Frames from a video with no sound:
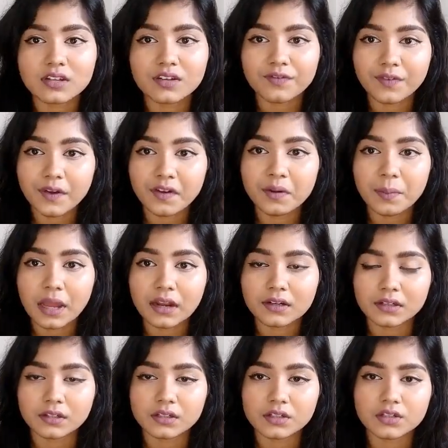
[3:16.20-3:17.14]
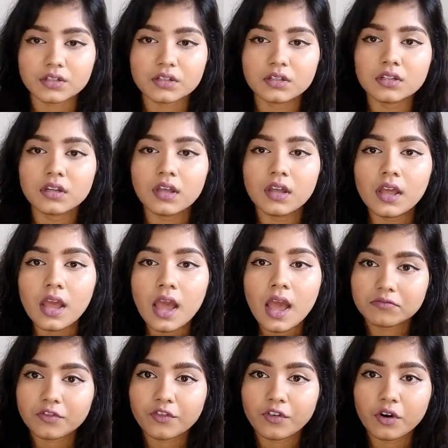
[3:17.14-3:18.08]
in a very bad condition
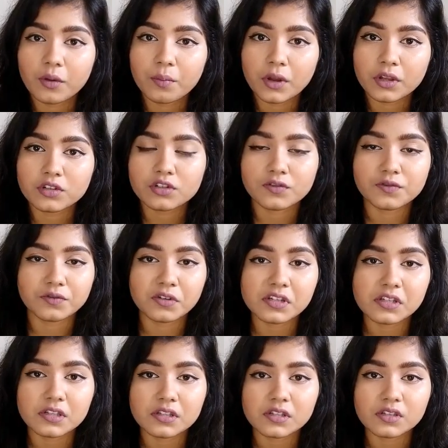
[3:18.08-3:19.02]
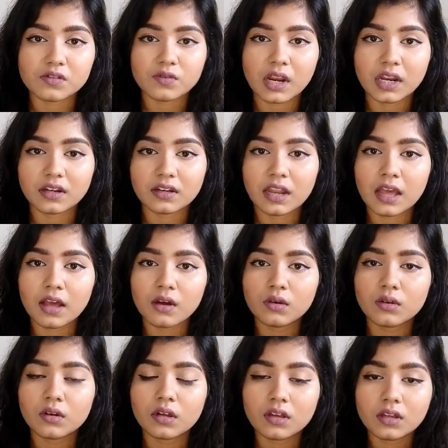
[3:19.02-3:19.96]
for a bunch of reasons right
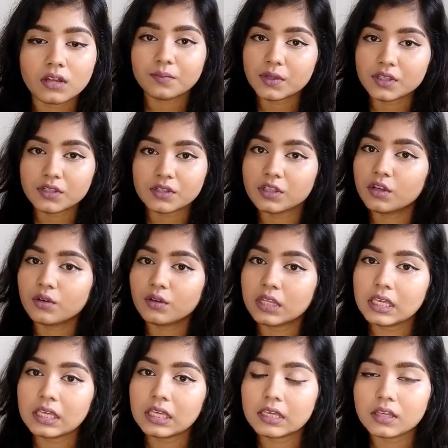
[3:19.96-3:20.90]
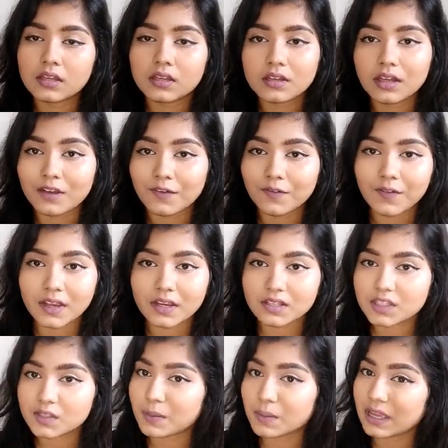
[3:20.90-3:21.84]
now. PCOD
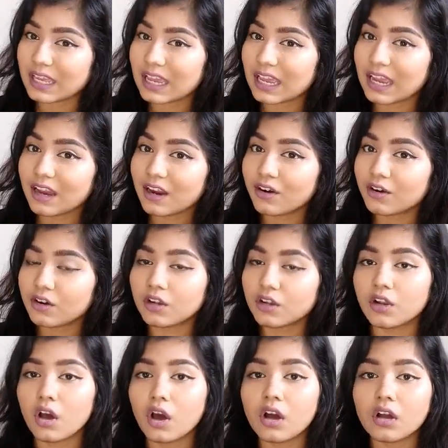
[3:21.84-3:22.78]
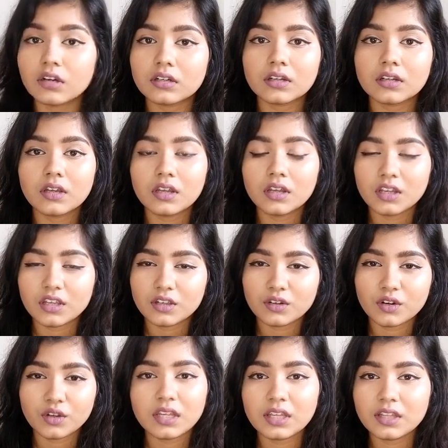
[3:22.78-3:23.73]
affects my hair a lot.
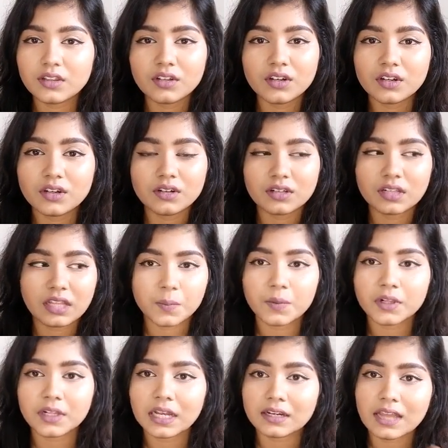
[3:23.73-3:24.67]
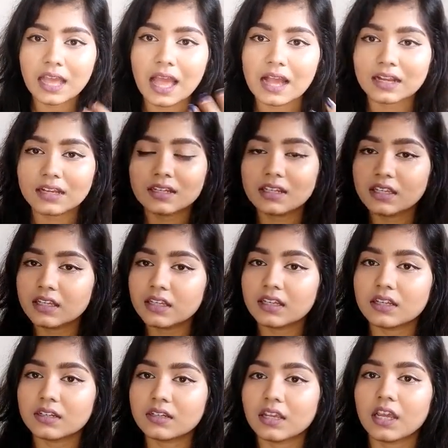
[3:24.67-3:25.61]
You know, either people get
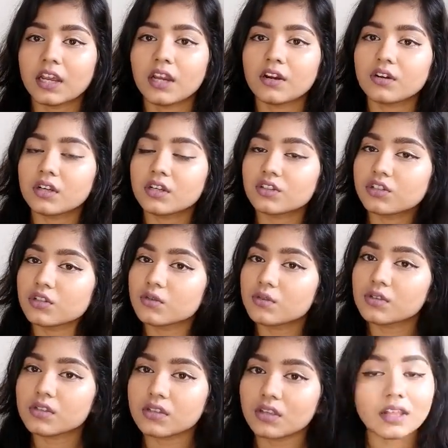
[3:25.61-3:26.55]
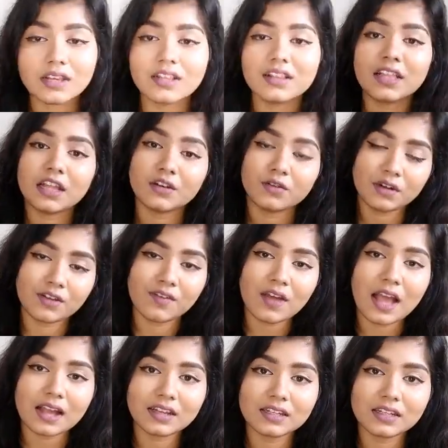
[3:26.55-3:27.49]
acne and hair issues. Luckily, I don't have
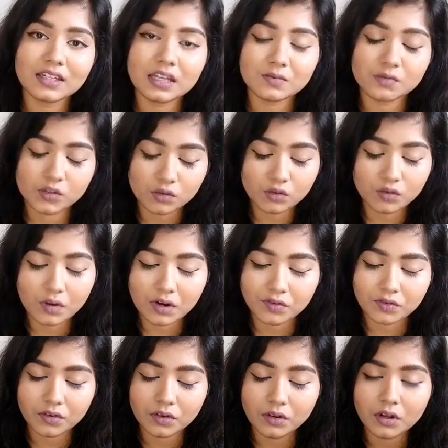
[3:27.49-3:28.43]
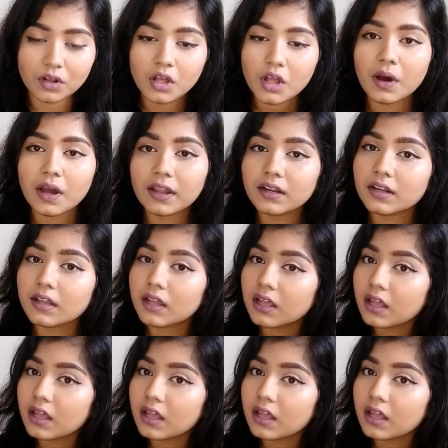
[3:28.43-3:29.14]
acne. I'm so grateful. But